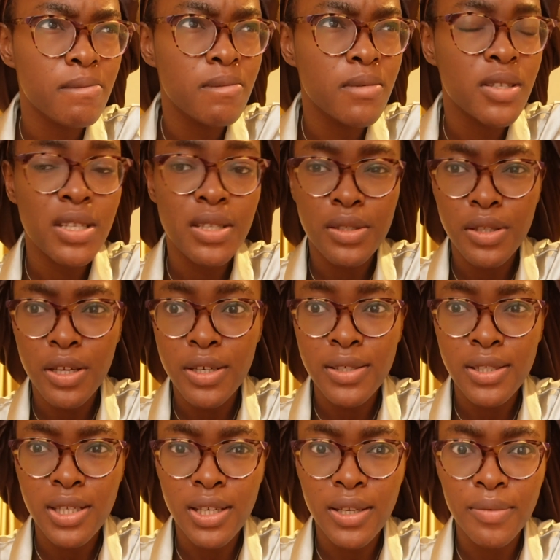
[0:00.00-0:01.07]
Today's
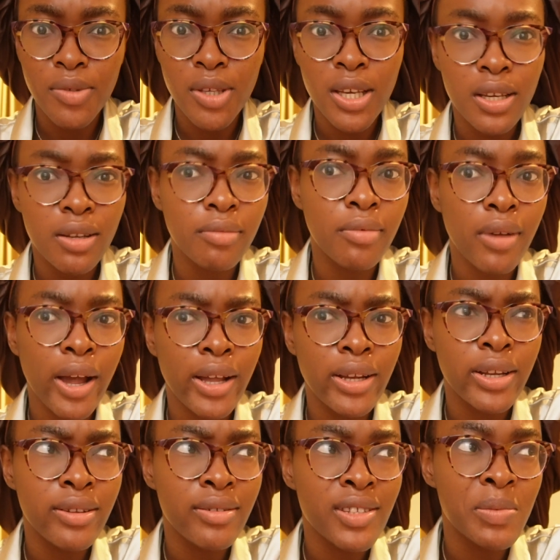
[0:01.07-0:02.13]
Thursday. Yeah, I
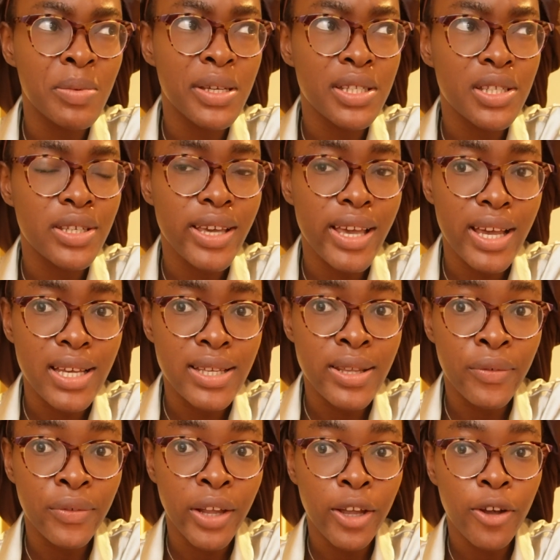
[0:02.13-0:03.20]
didn't speak to you guys
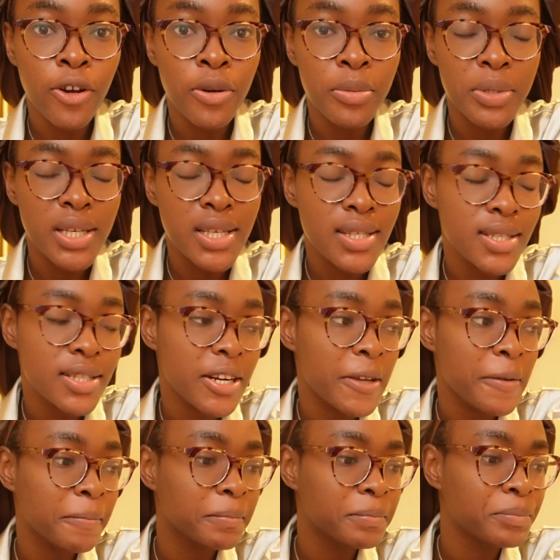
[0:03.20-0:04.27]
after I got home yesterday.